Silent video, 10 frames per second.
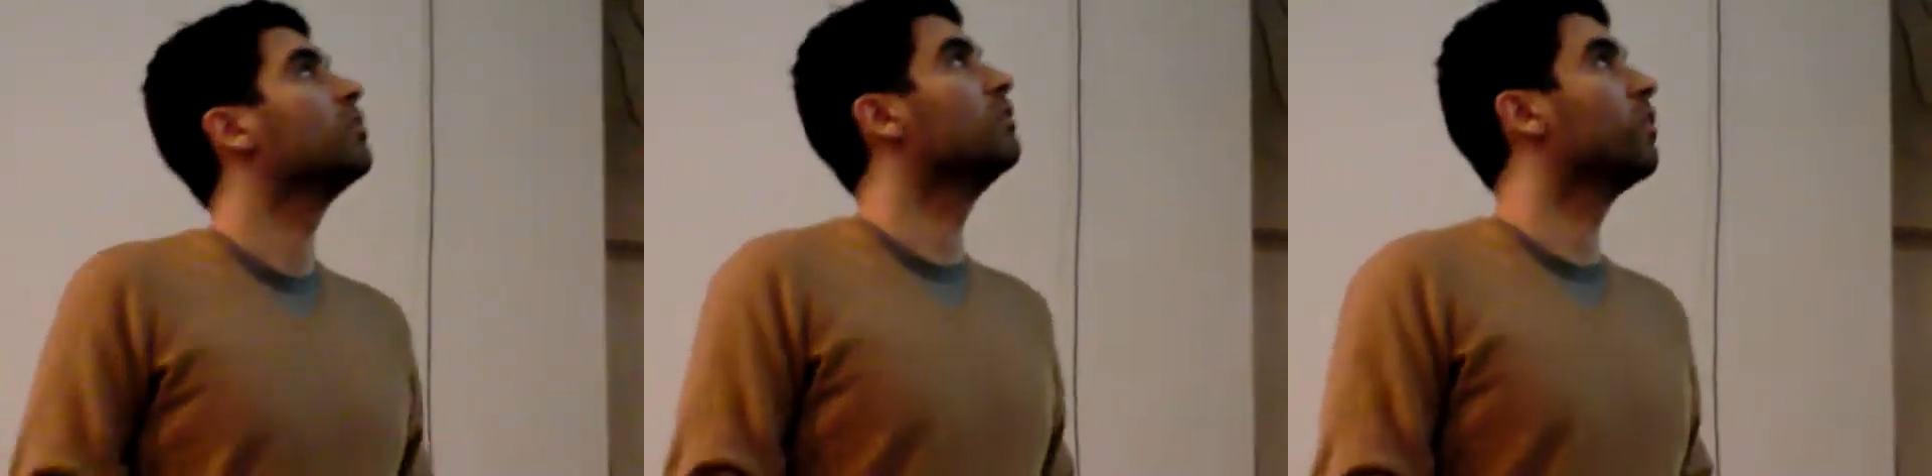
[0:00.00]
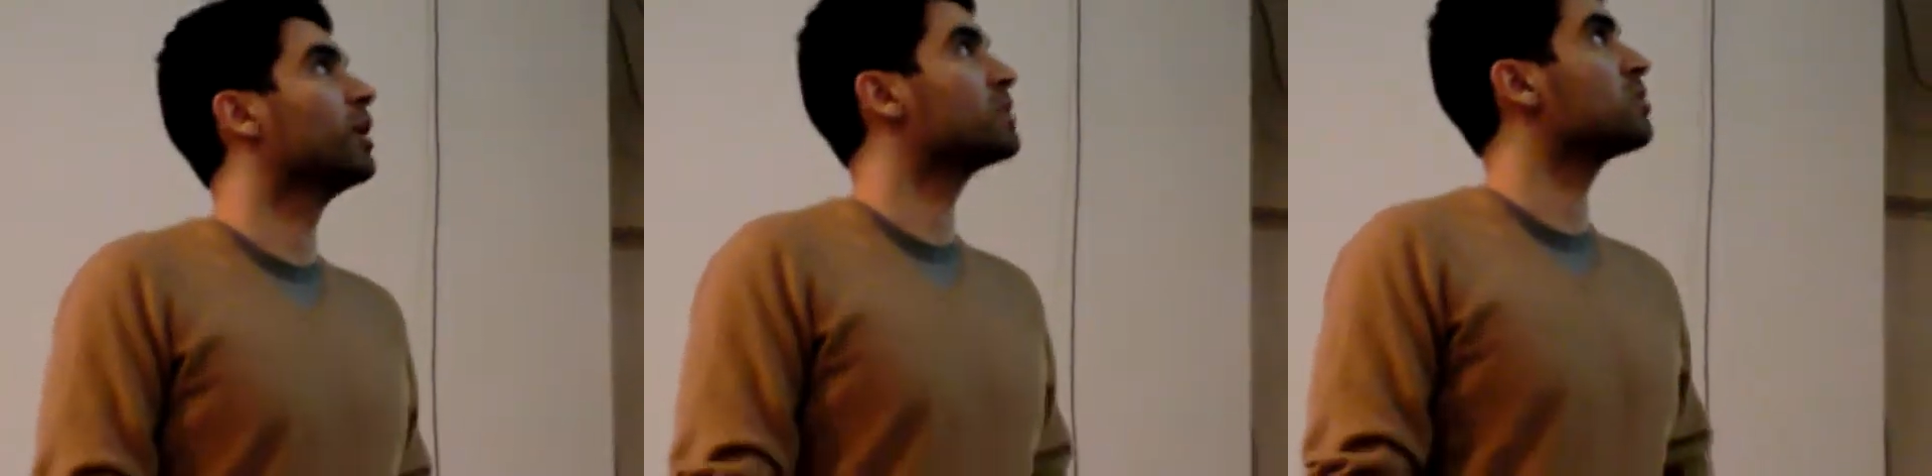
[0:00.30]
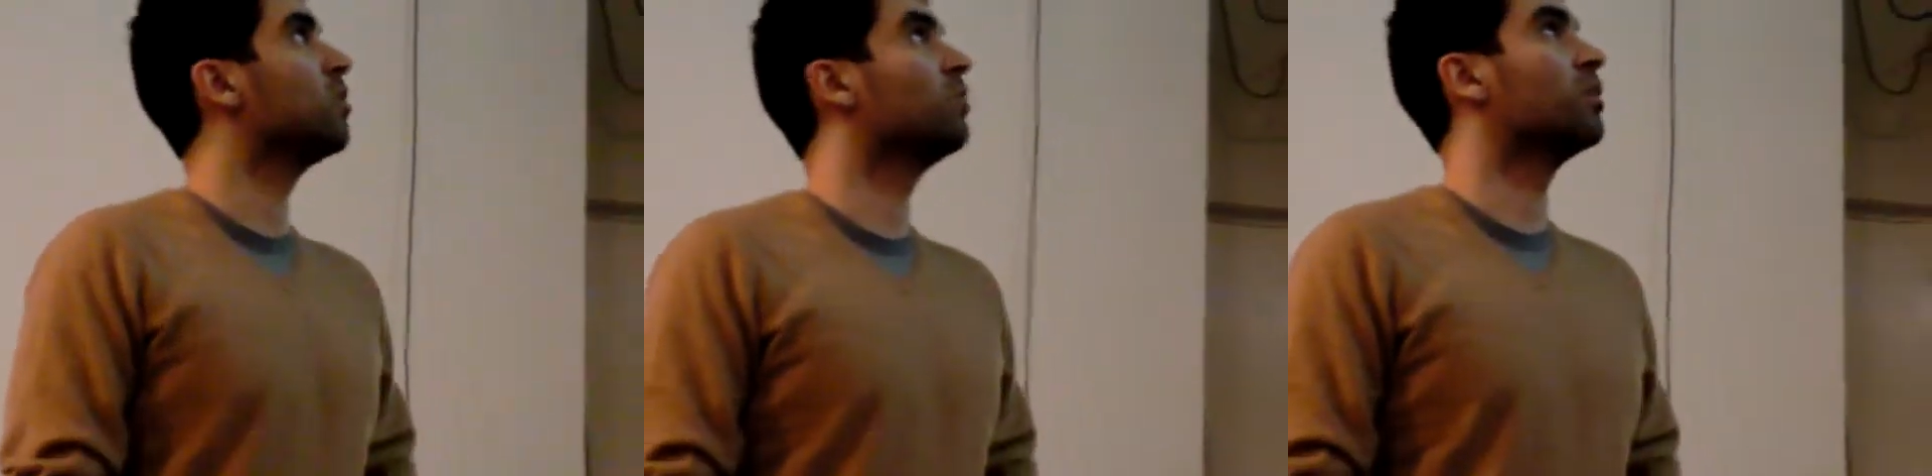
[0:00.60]
voice
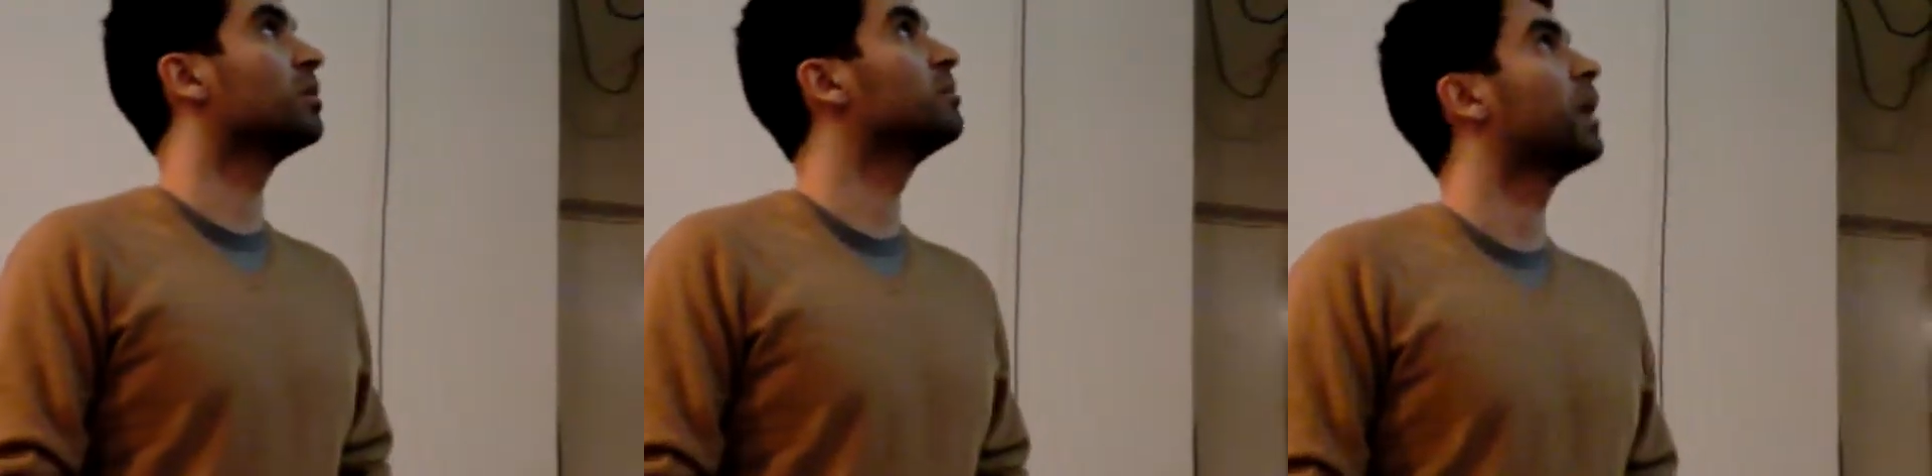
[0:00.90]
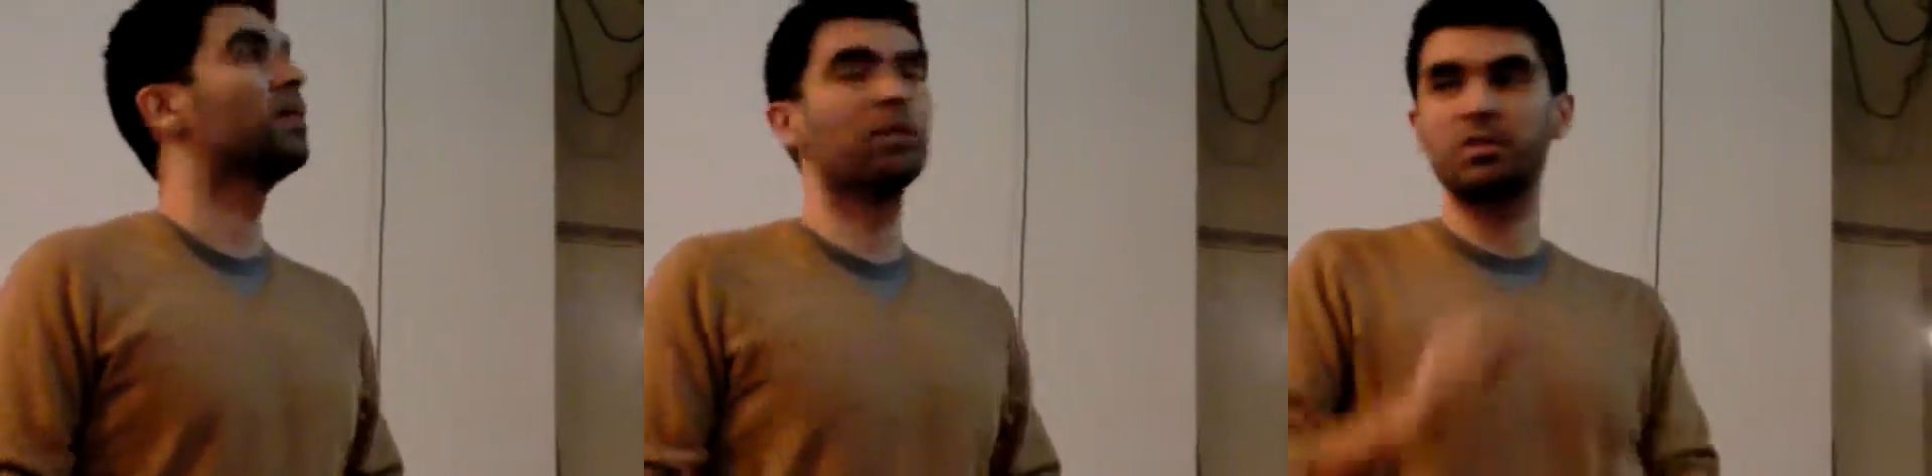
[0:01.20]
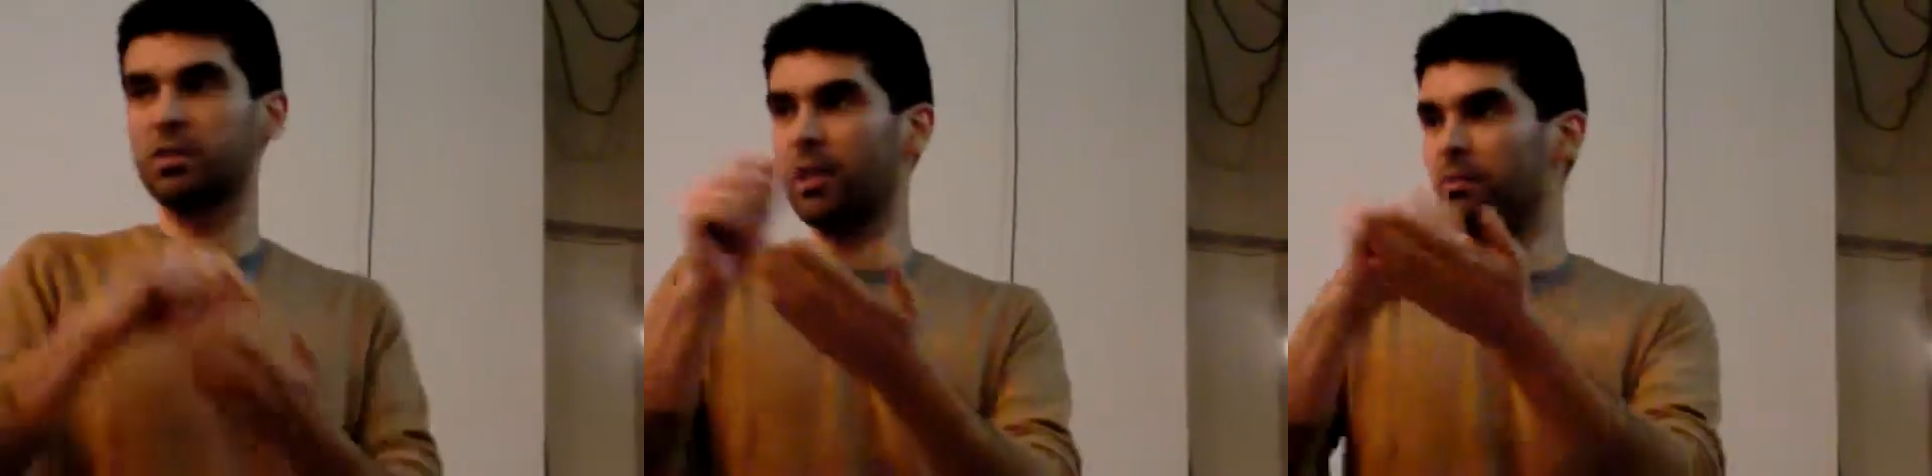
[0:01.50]
over it, and they were
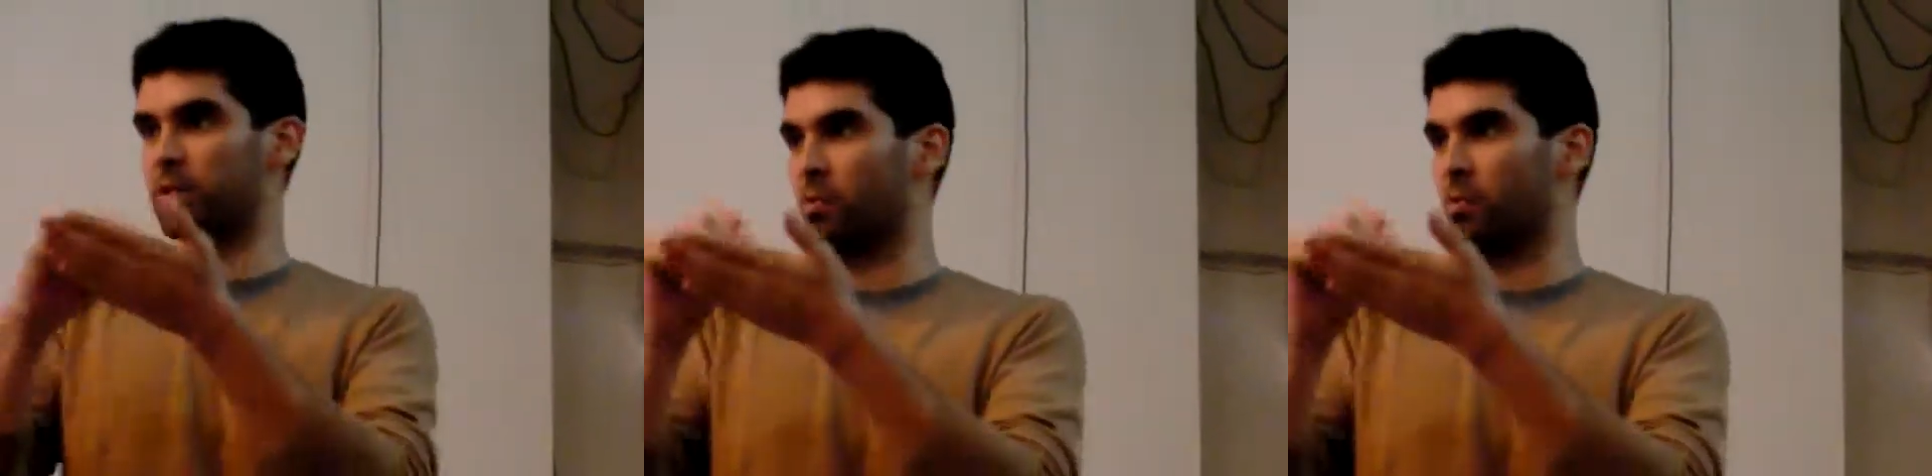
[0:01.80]
still able to